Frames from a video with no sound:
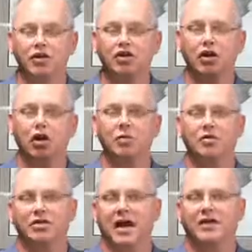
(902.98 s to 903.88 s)
the
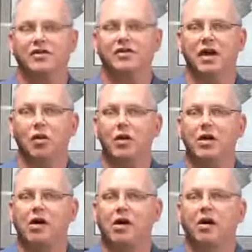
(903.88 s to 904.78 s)
circumstances that
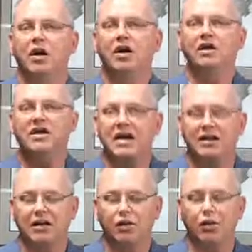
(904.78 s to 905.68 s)
we are
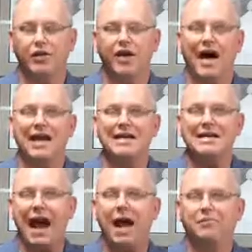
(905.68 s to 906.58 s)
dealing with and
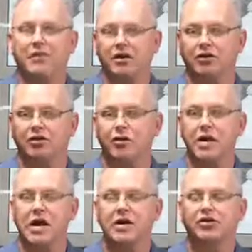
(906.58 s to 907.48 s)
adapting
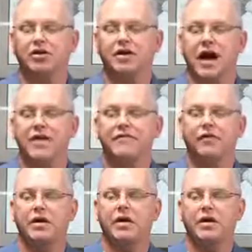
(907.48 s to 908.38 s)
to each and
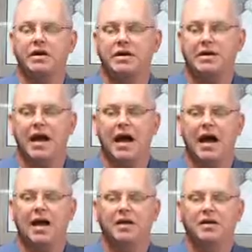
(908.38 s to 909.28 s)
every
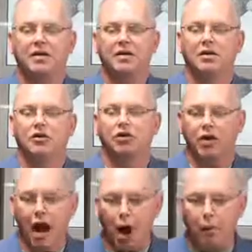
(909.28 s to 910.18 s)
day,
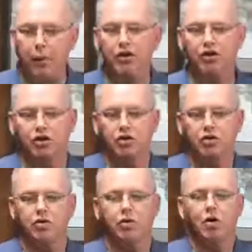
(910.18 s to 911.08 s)
should help us
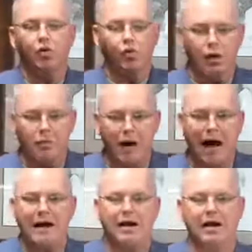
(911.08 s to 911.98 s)
to
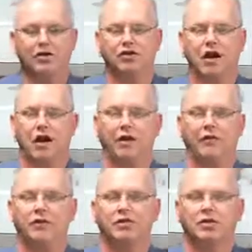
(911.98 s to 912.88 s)
remind
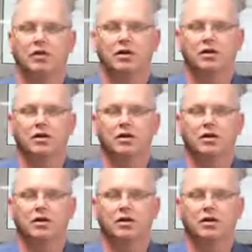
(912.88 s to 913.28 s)
ourselves